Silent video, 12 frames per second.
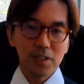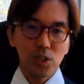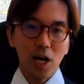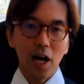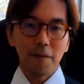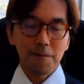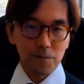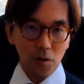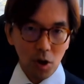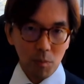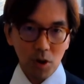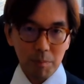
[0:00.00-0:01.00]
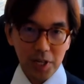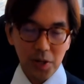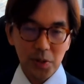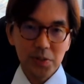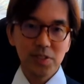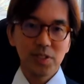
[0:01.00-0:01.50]
You have FOMO
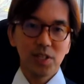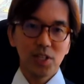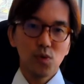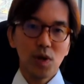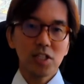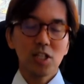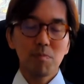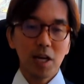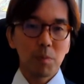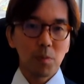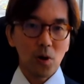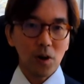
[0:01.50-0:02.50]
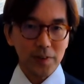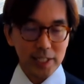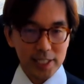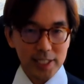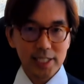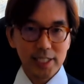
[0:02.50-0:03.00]
because you want to make
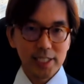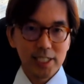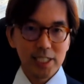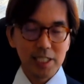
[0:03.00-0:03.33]
profits,